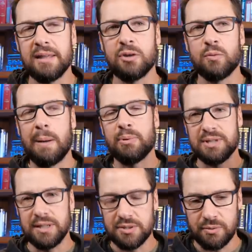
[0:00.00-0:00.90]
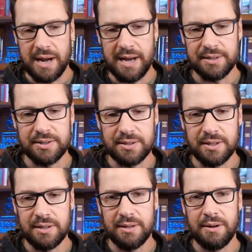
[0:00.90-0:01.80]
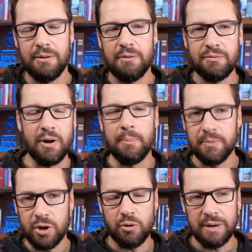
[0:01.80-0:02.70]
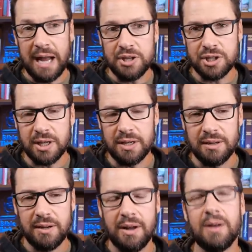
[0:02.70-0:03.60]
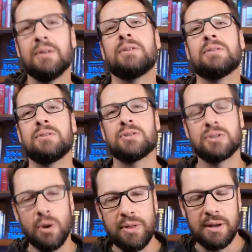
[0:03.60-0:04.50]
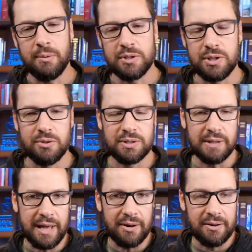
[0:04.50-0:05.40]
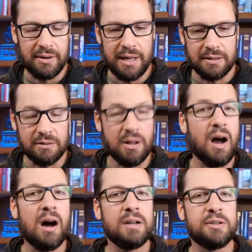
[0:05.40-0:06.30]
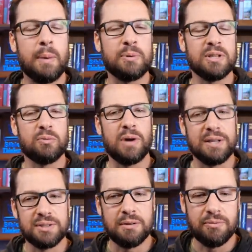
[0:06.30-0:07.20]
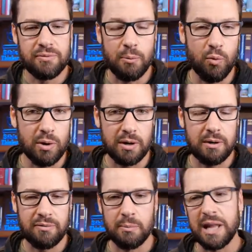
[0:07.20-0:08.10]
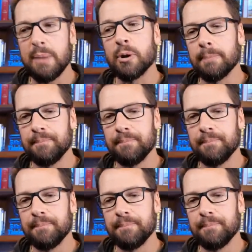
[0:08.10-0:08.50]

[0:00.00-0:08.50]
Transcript: that represents rest from creation so that it was used later in the law to represent rest from work, from labor.